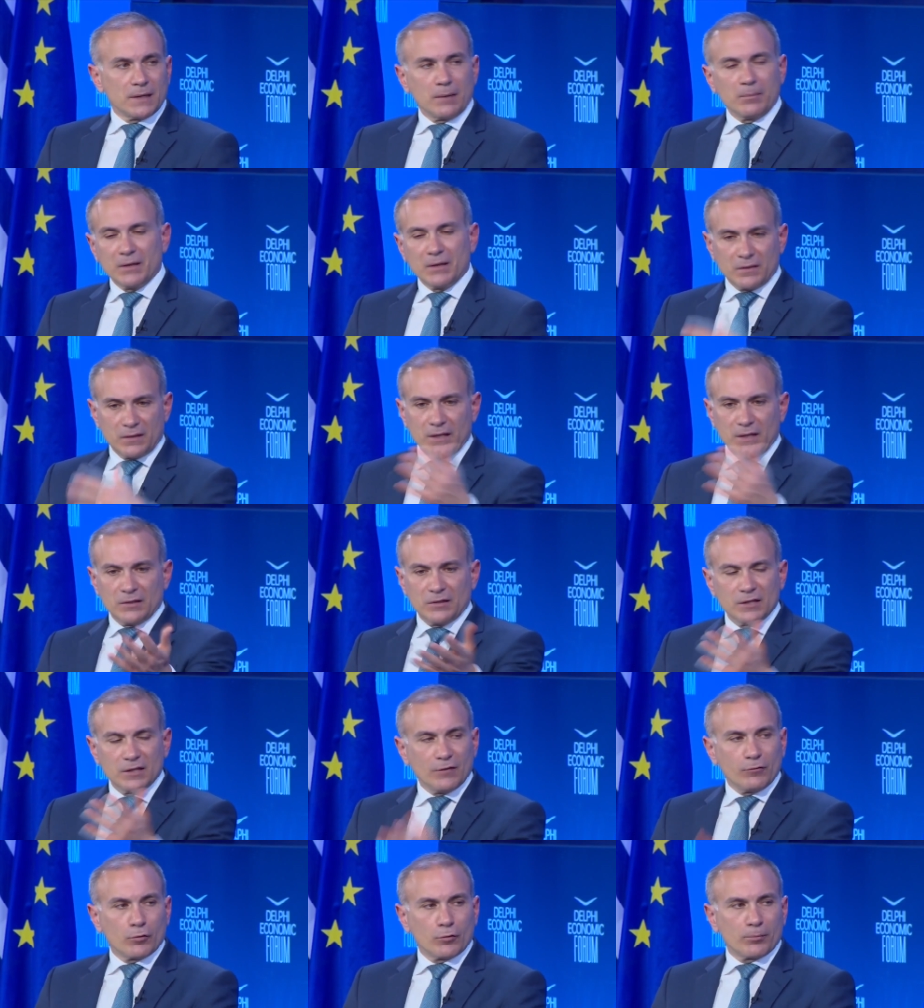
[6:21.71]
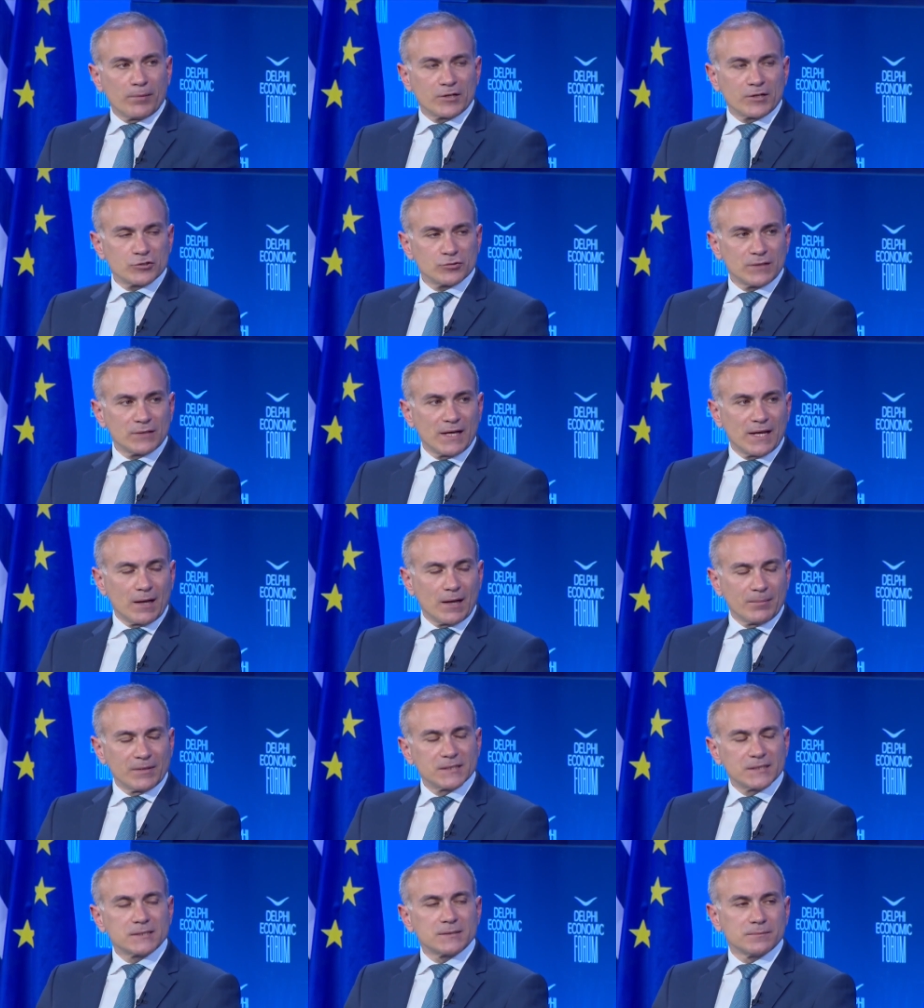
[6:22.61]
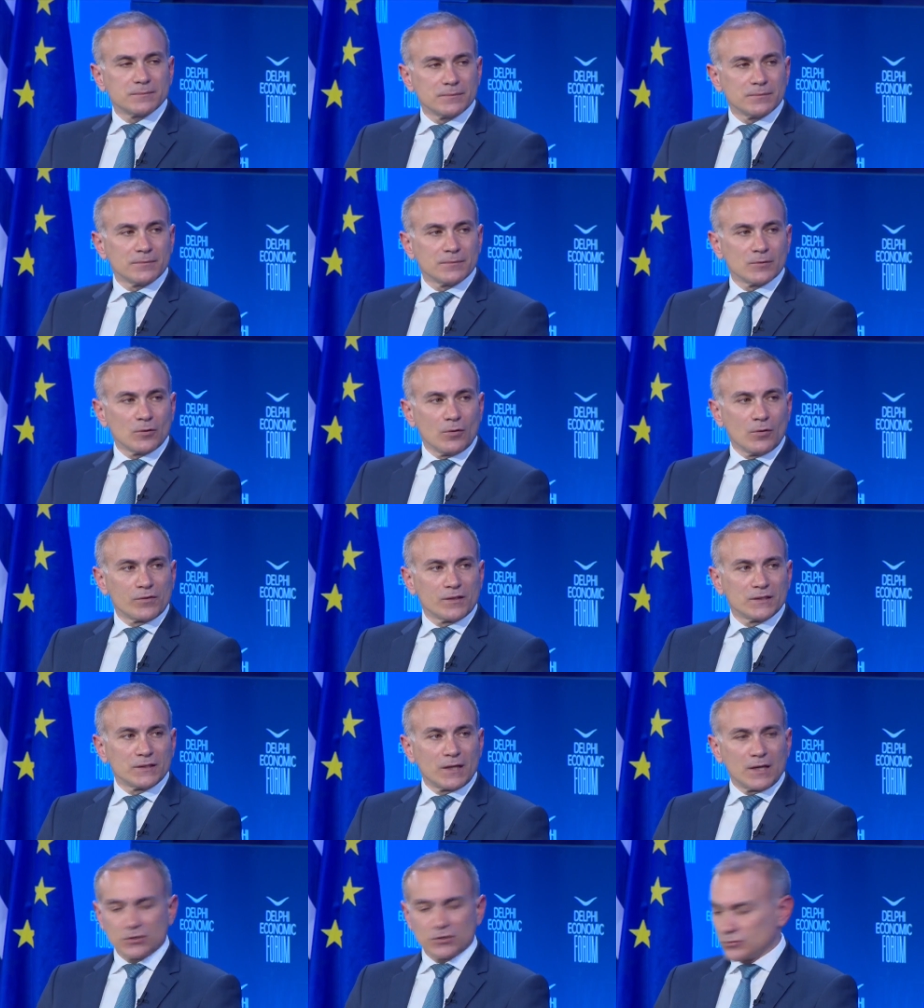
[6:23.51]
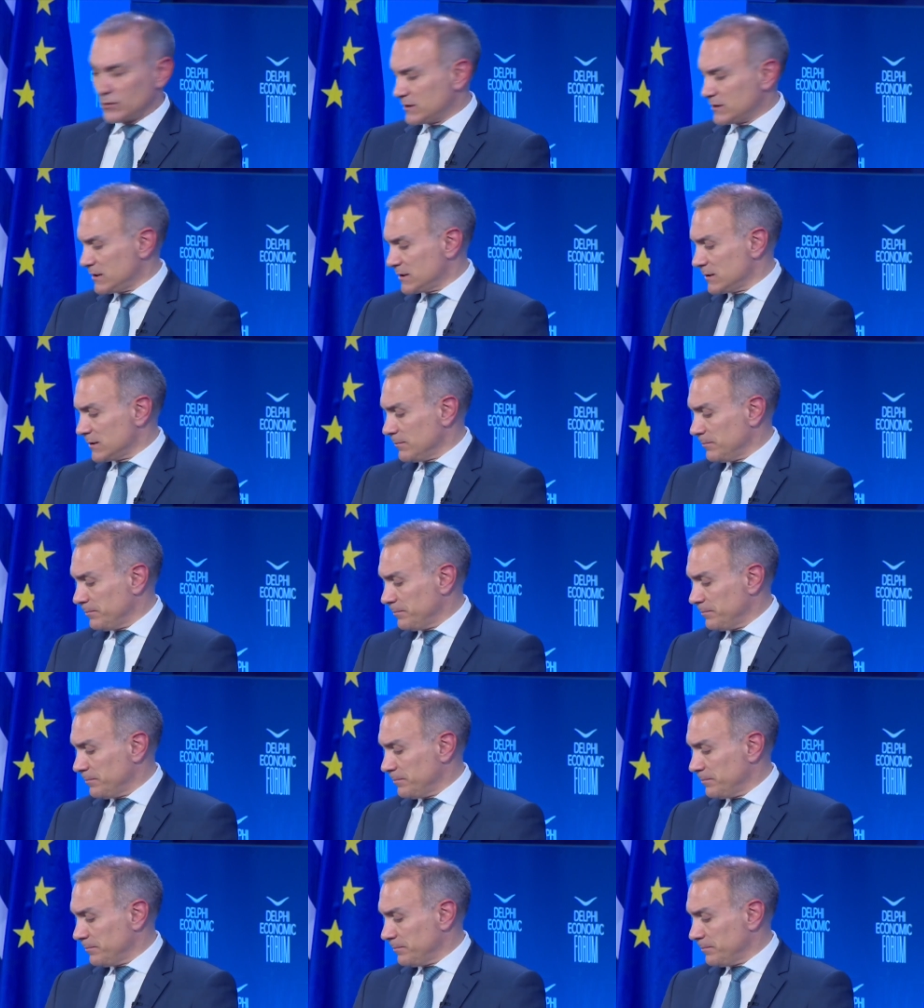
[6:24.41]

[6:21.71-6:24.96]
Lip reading: I mean, the aforementioned dynamics of the international system.